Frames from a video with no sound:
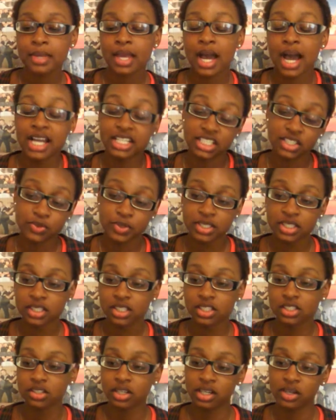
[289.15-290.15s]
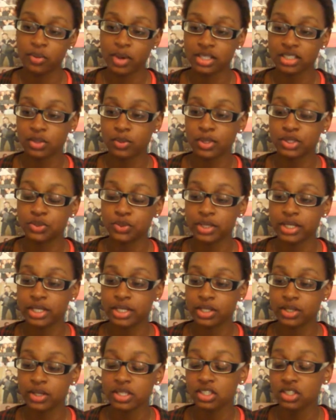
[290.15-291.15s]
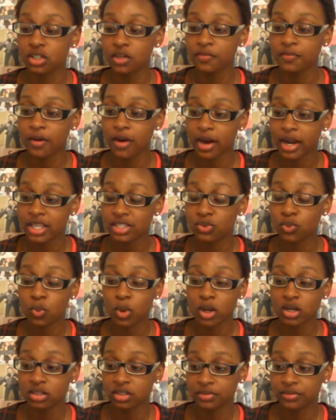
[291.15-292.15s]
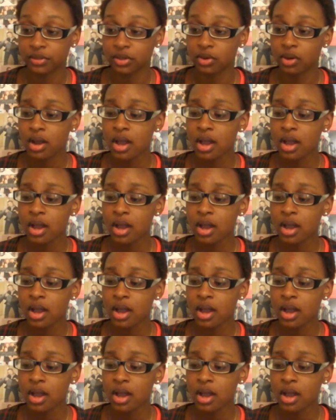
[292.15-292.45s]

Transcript: I just recently started watching One Tree Hill, and so far it's wonderful,